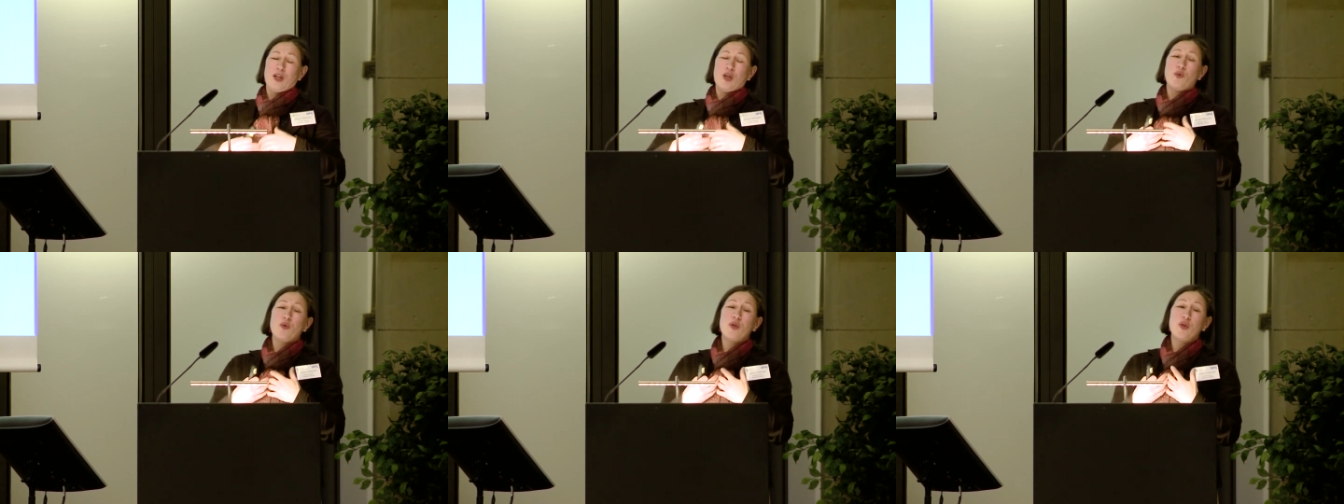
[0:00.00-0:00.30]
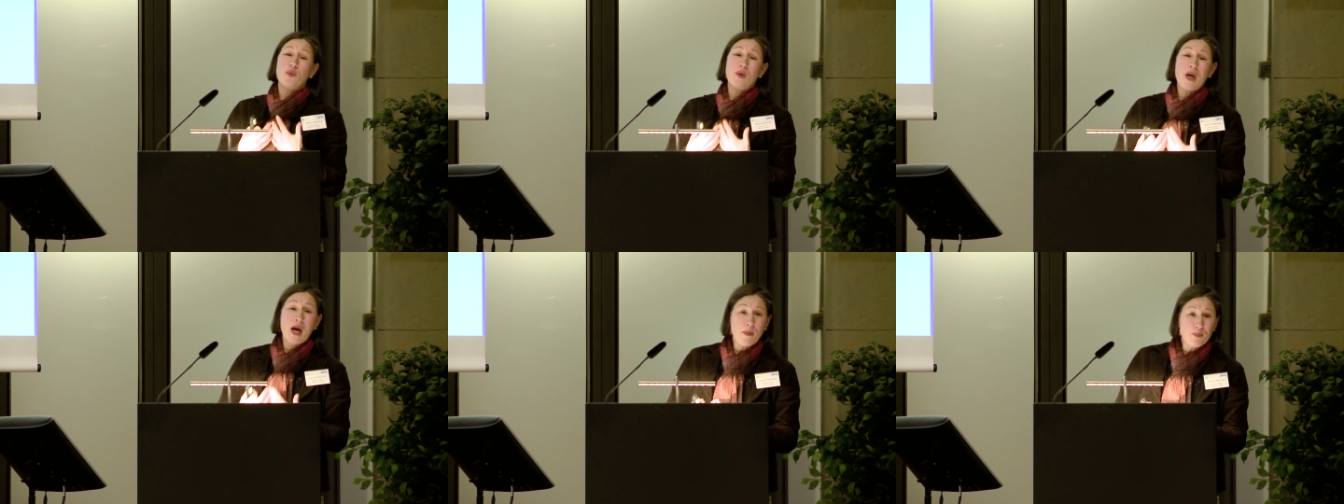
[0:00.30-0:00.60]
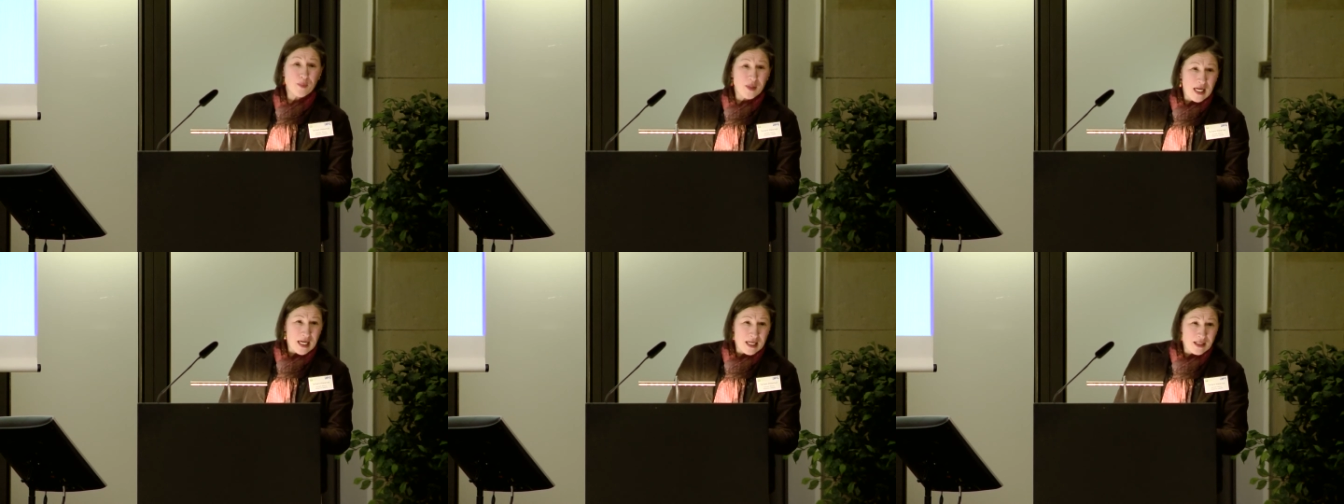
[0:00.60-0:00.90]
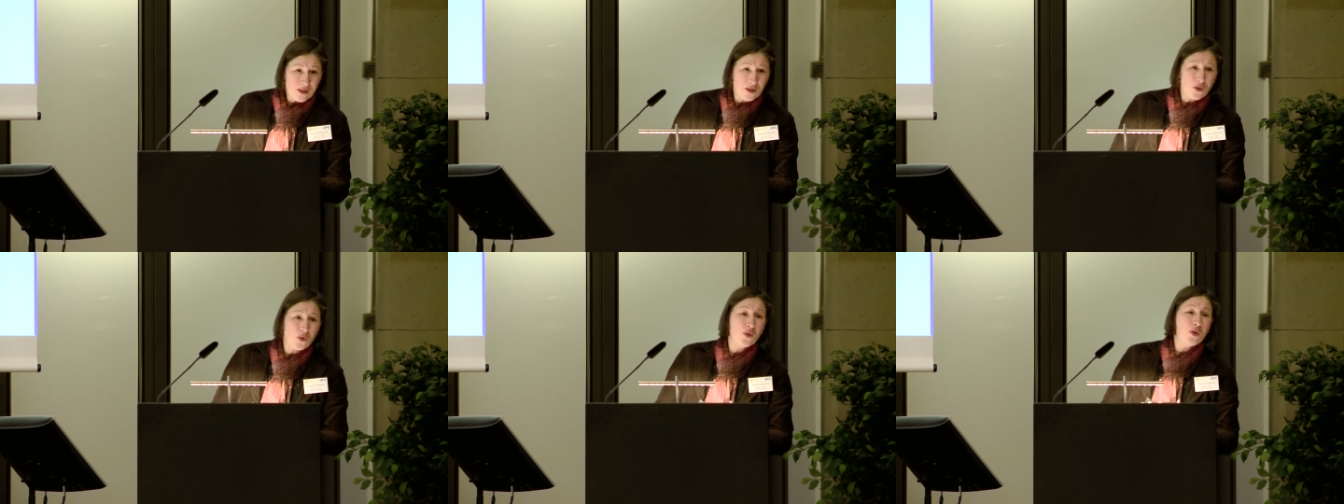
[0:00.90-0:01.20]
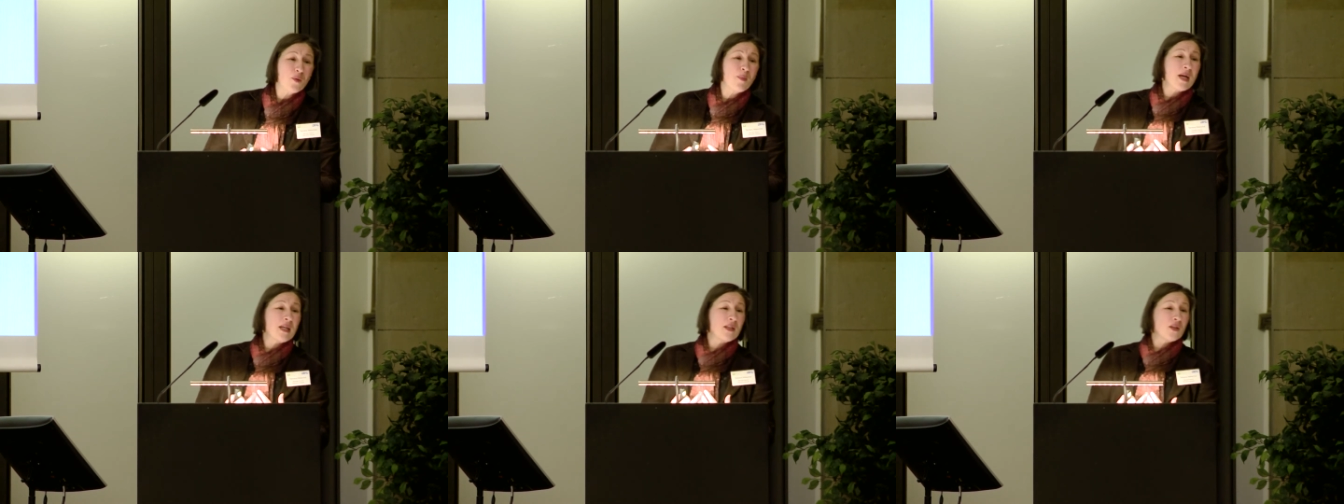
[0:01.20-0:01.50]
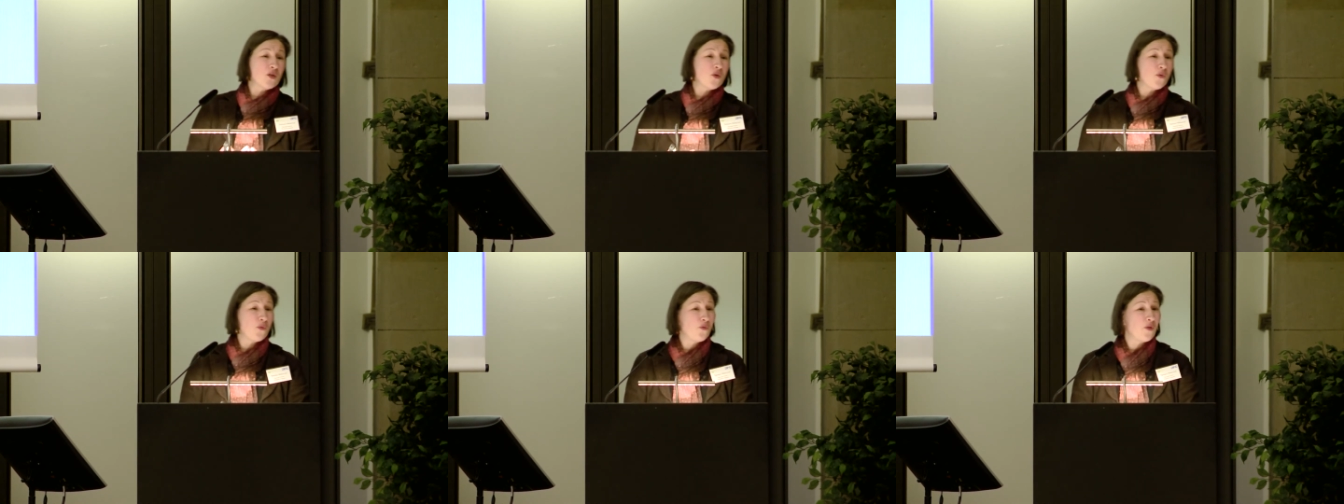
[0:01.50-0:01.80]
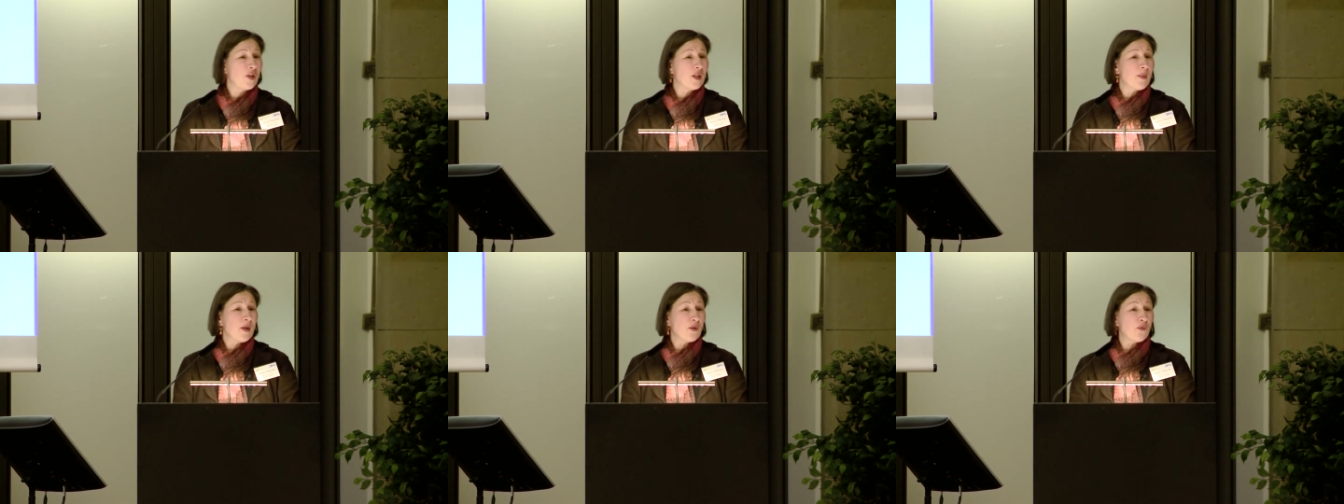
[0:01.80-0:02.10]
which we update on the basis of
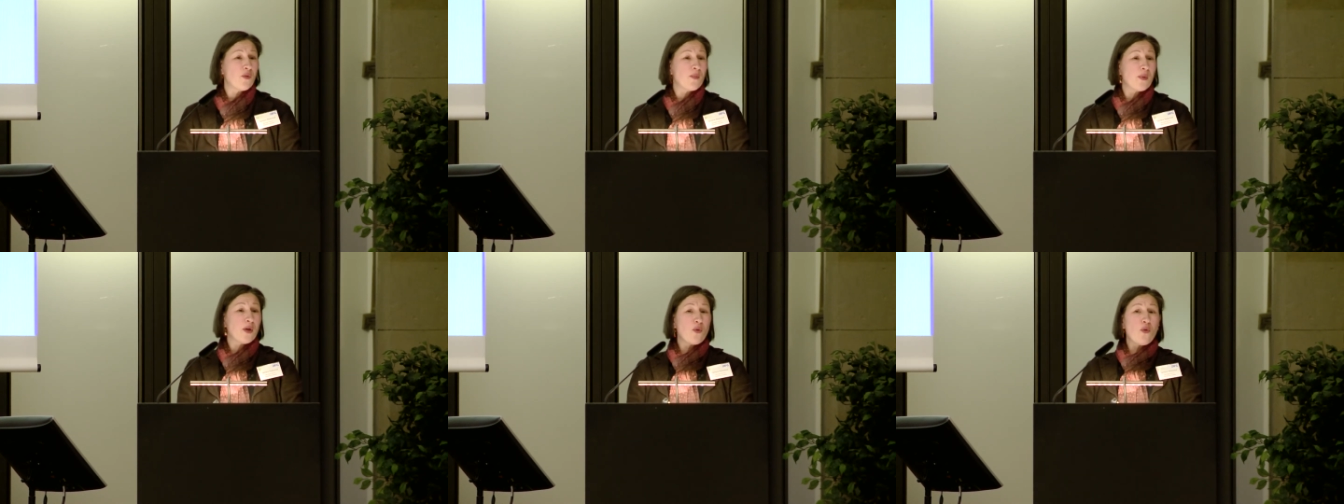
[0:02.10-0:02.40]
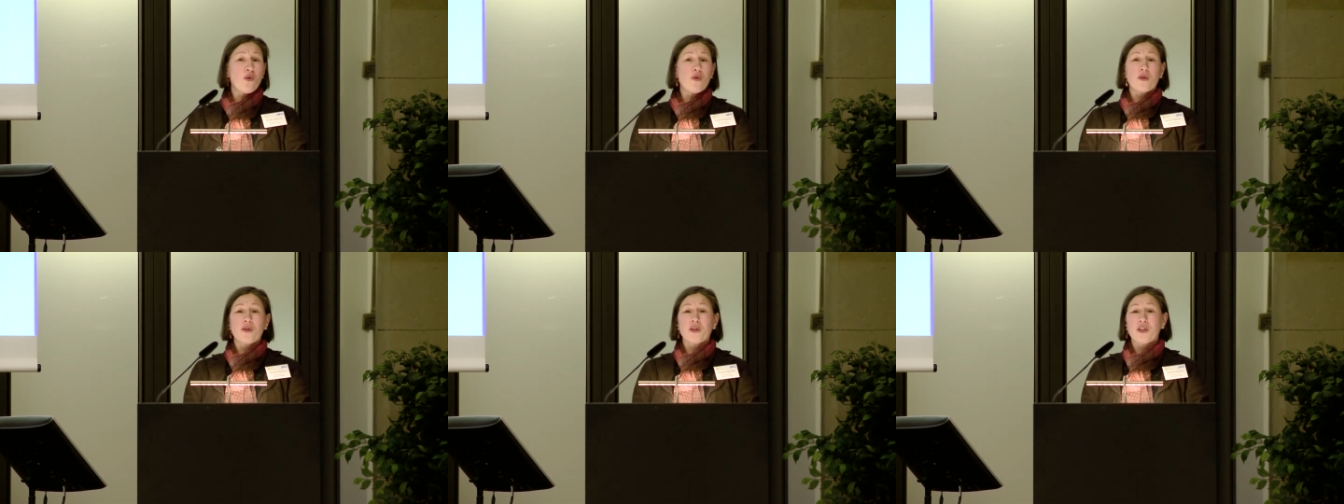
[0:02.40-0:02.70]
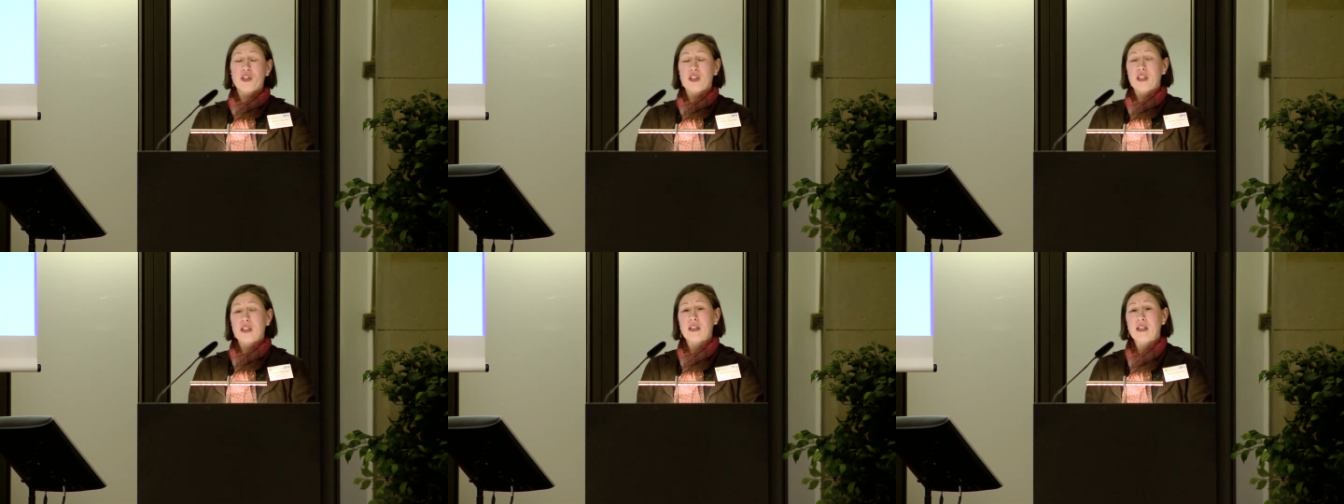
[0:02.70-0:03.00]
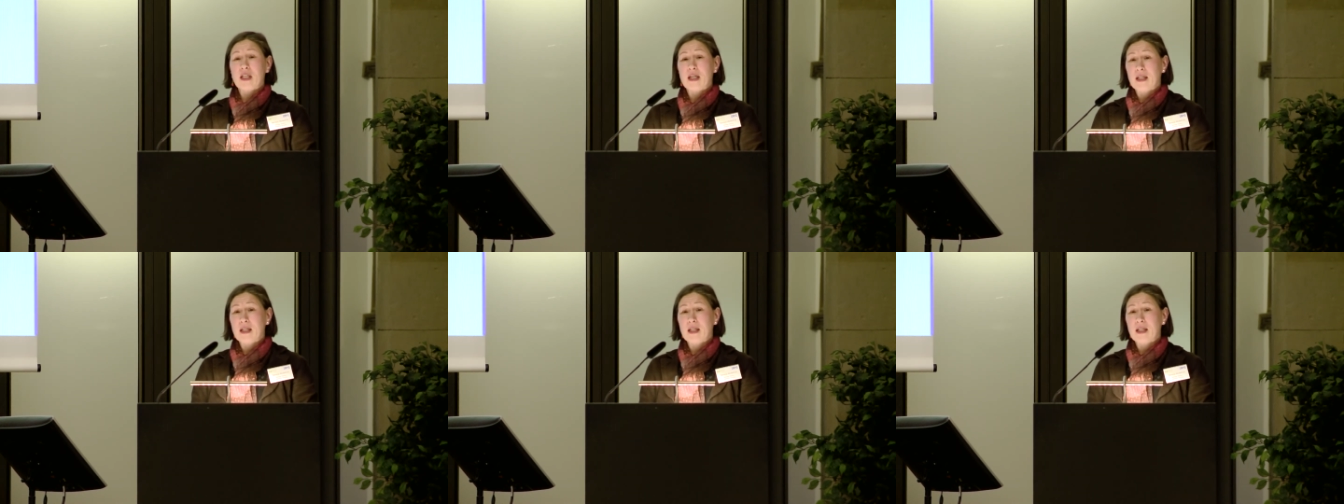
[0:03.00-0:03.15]
feedback from our authors and,